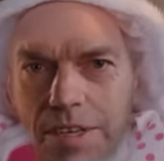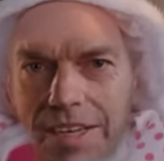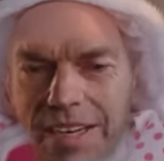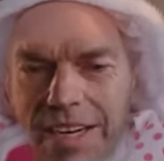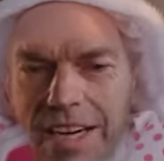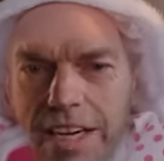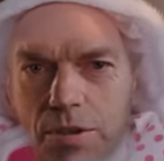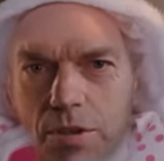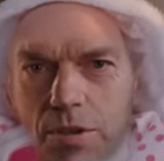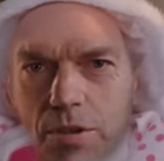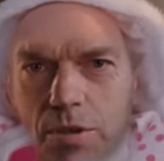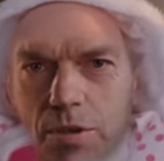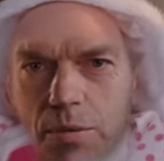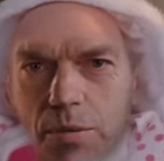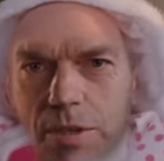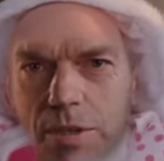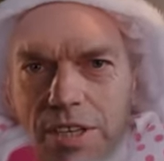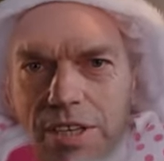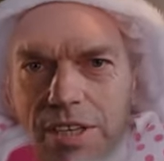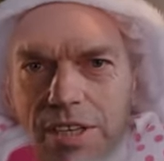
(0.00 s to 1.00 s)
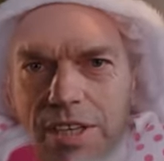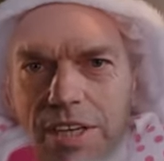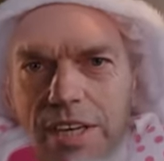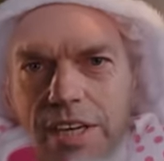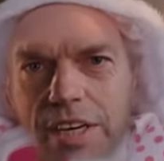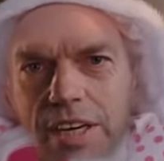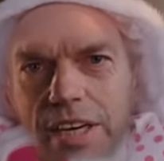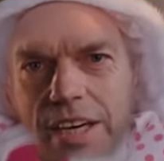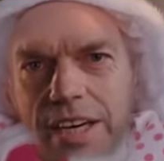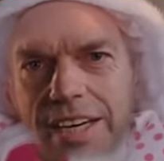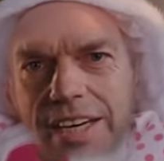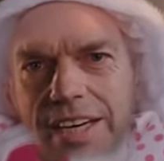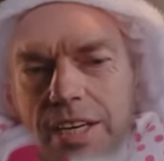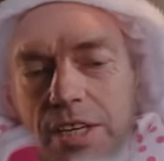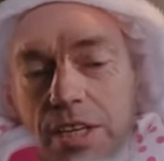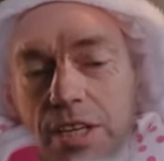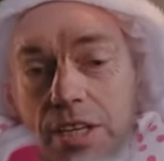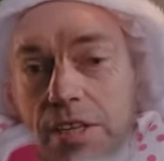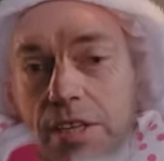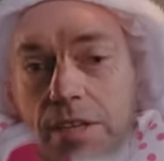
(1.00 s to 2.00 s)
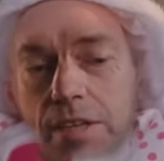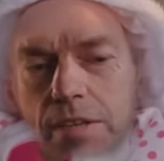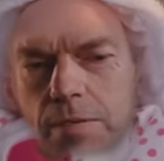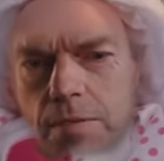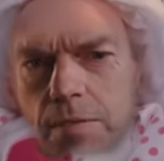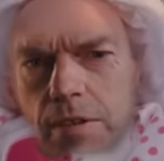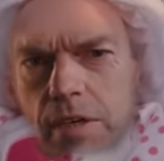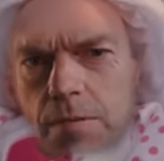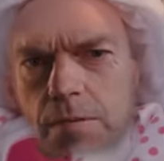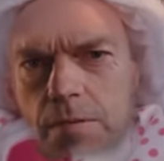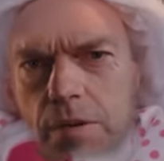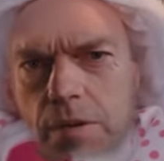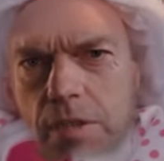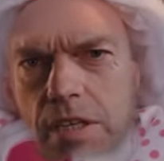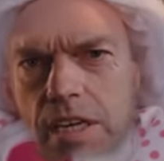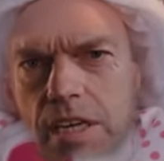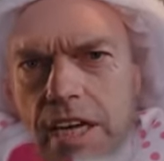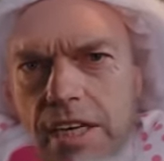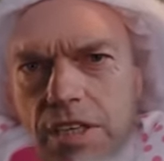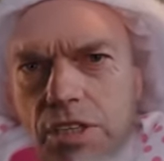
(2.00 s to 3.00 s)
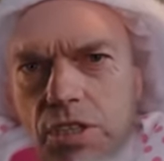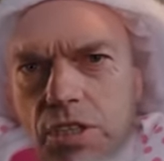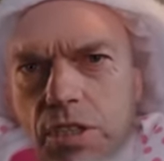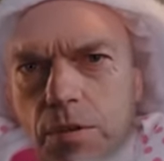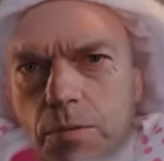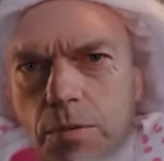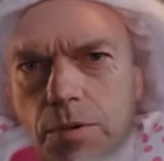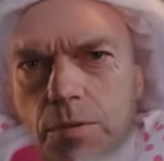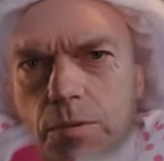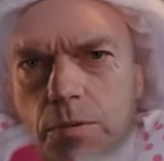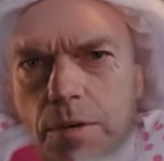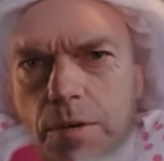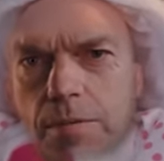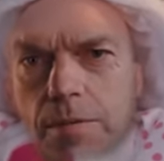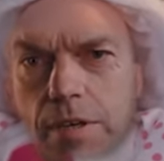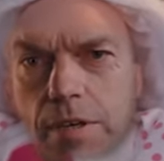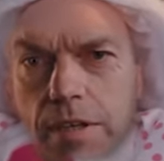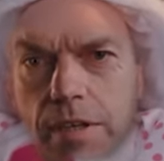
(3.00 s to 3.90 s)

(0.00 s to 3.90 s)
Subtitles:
Galadriel, when she... It felt like she was riffing.